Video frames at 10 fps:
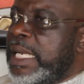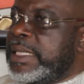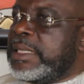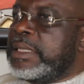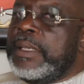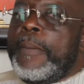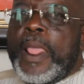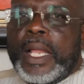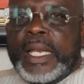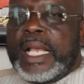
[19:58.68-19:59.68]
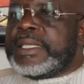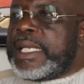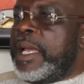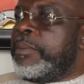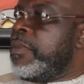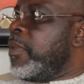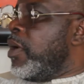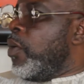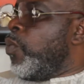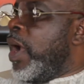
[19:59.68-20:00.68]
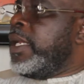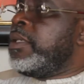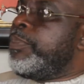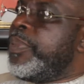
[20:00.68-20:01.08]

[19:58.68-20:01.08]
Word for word: that is. Next time, when